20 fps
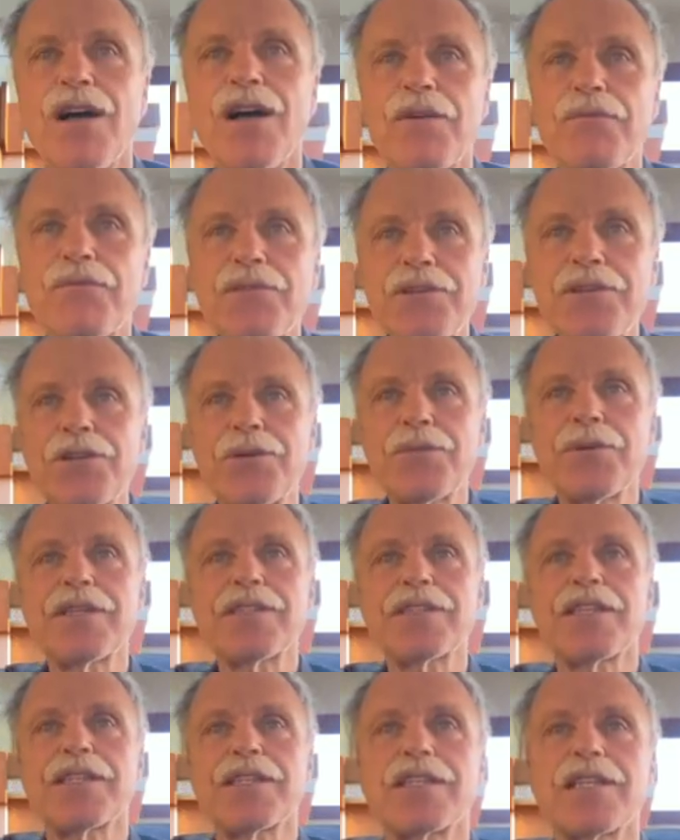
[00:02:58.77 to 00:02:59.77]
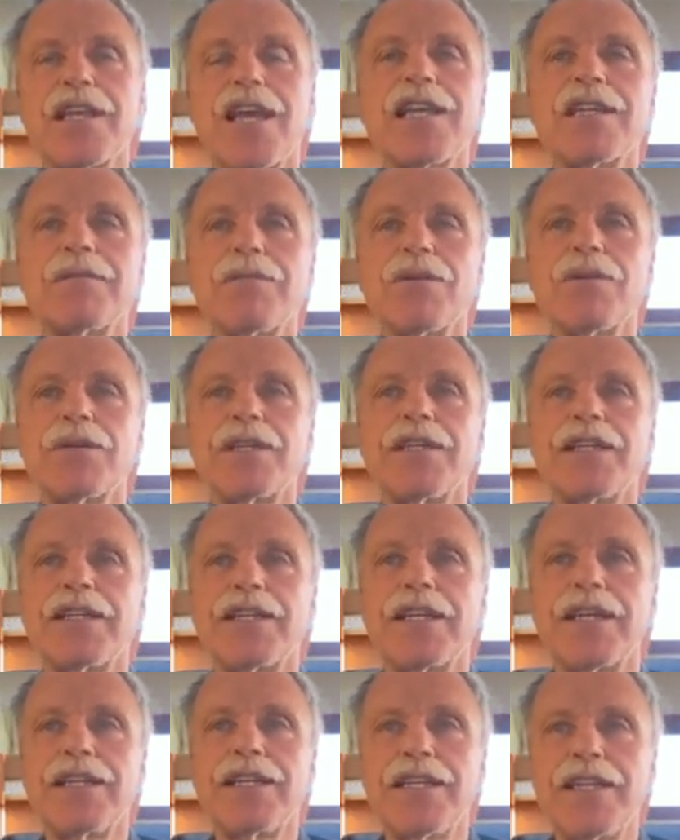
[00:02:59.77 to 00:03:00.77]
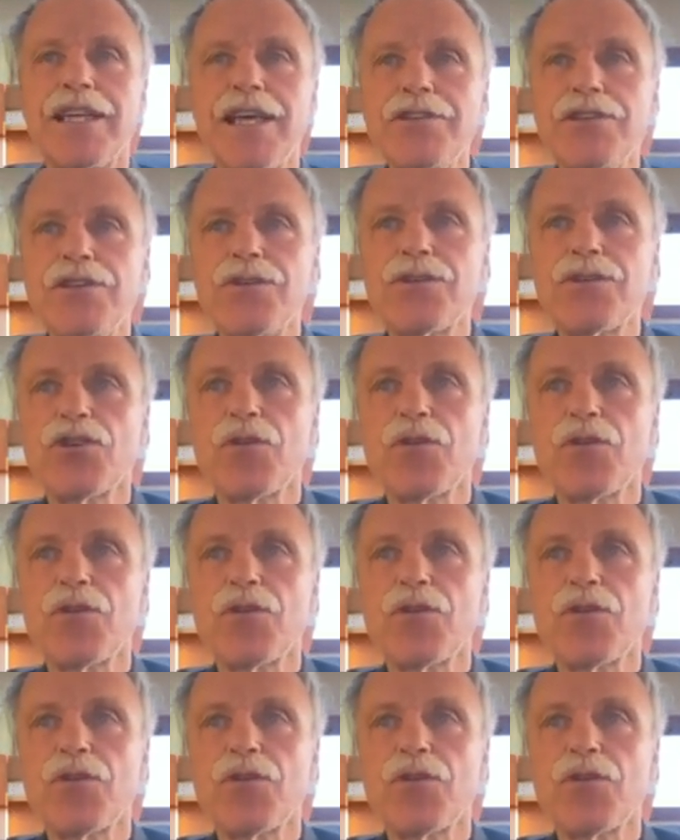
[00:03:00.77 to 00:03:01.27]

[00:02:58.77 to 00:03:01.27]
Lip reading: A fishery is sustainable when it continues